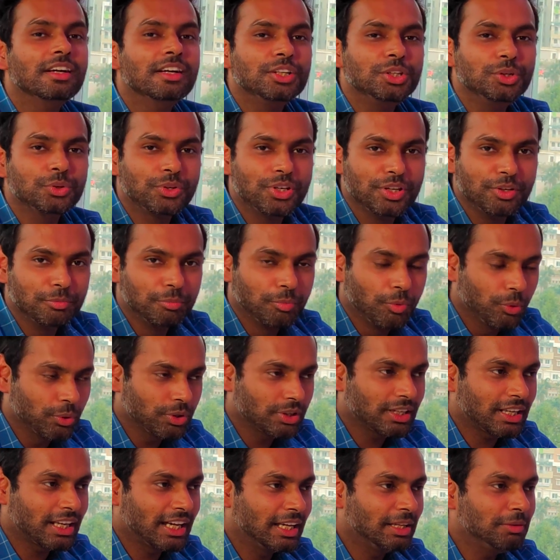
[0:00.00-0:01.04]
you give
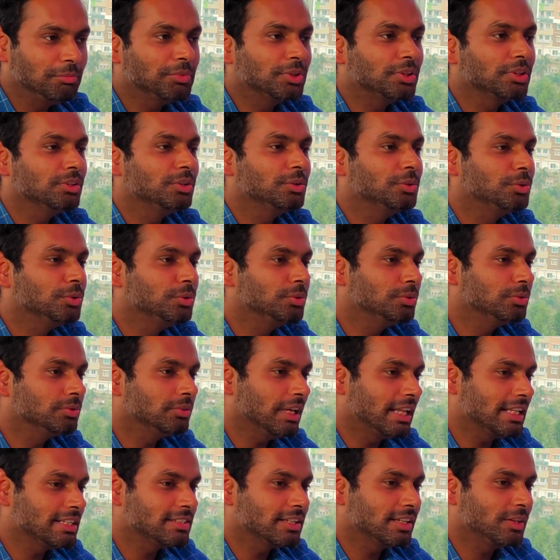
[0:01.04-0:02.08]
more time to,
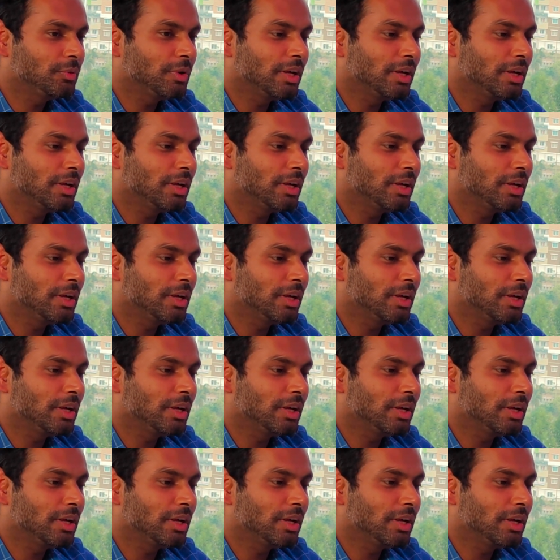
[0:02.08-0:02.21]
let's say,